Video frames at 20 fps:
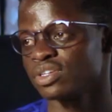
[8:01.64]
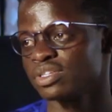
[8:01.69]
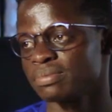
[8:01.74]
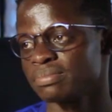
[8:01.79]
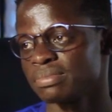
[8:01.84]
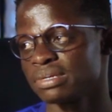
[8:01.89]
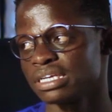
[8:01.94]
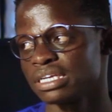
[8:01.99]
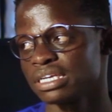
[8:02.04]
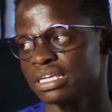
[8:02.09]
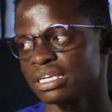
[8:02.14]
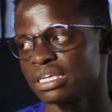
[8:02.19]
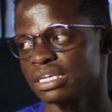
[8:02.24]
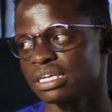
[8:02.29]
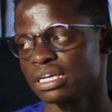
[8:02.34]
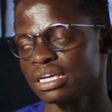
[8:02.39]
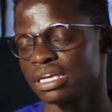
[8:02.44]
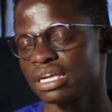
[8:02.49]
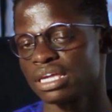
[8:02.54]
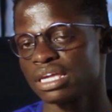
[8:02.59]
to be
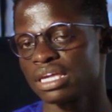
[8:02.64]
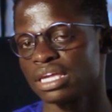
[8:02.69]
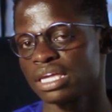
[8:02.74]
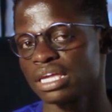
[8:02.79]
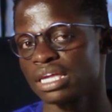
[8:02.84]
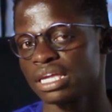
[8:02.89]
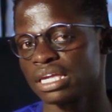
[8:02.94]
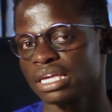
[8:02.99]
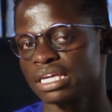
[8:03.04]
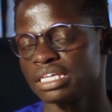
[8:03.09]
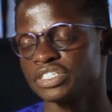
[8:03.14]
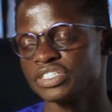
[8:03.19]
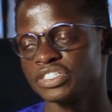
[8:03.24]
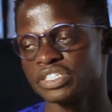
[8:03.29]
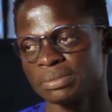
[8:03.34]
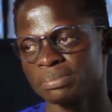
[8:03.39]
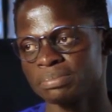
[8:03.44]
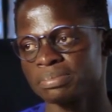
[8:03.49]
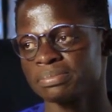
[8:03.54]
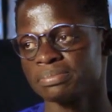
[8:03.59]

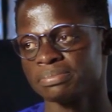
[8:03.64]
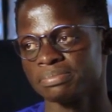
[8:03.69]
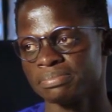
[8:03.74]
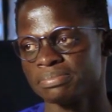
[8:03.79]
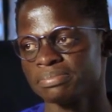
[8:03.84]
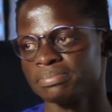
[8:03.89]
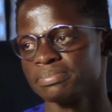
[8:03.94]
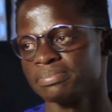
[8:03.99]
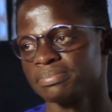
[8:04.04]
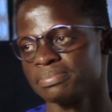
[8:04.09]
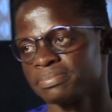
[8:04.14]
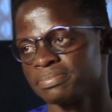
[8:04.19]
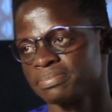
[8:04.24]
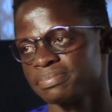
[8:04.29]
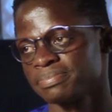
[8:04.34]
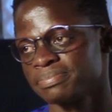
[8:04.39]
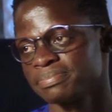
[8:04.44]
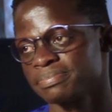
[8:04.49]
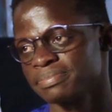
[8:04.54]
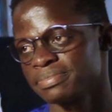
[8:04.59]
cheap.
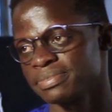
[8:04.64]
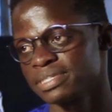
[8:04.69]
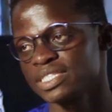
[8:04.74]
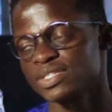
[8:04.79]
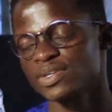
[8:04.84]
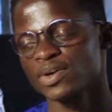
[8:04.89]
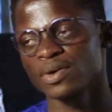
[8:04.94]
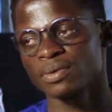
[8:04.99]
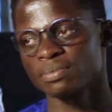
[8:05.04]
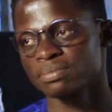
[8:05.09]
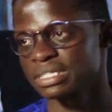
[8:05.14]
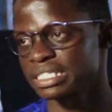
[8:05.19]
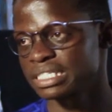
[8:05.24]
Not going to be